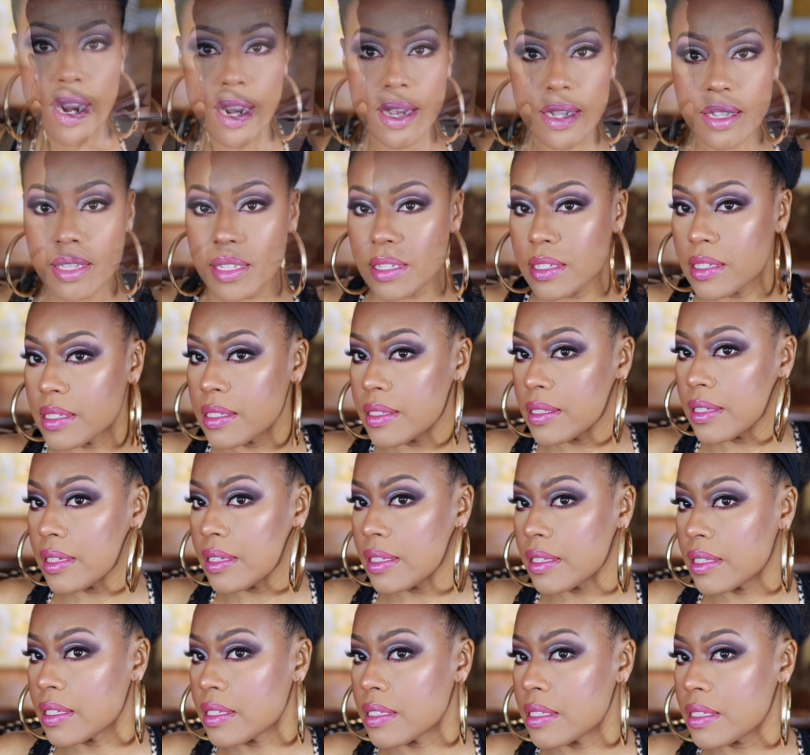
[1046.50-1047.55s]
yeah, this is
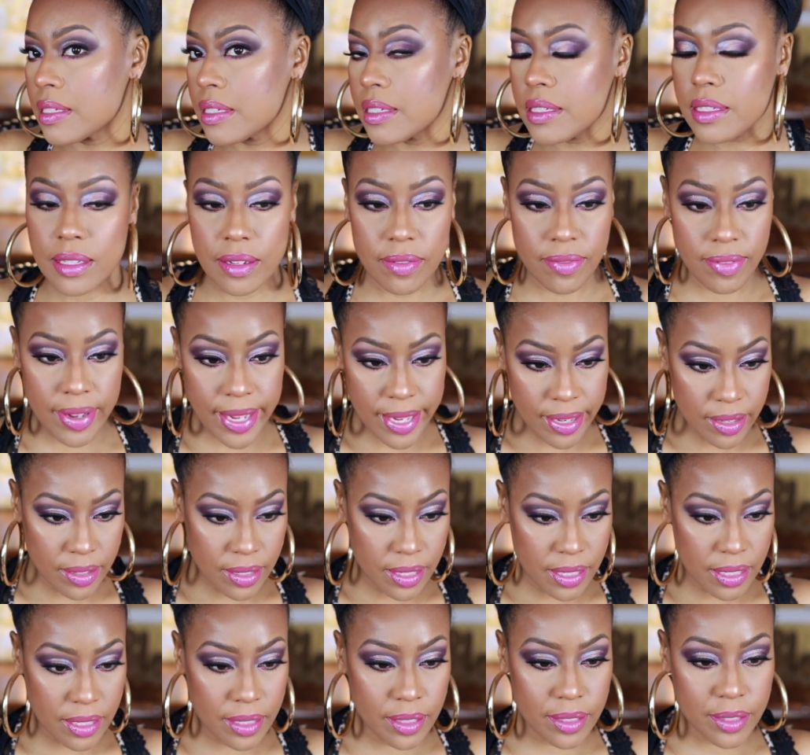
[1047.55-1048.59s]
it. This is the final
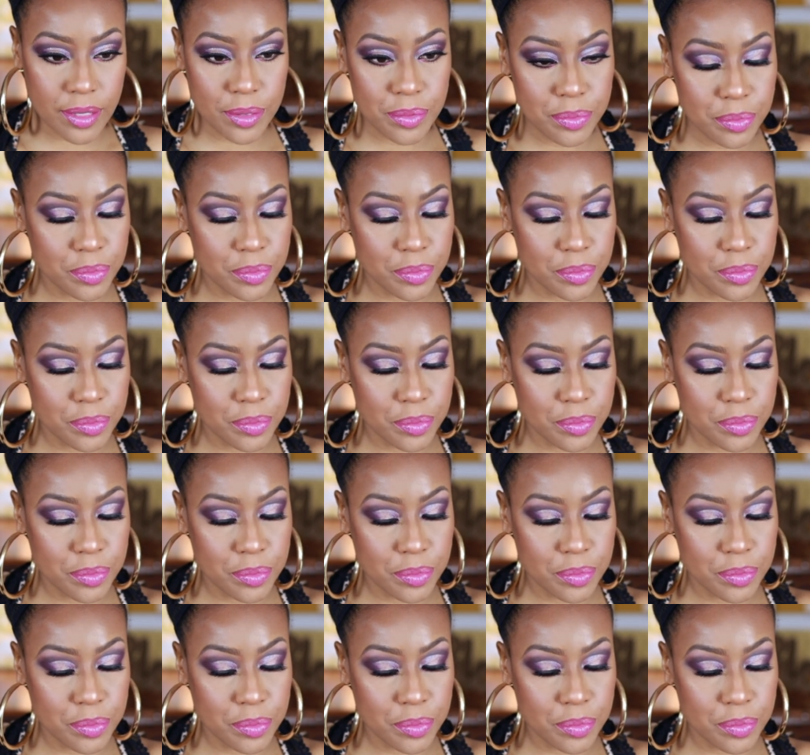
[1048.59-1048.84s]
look.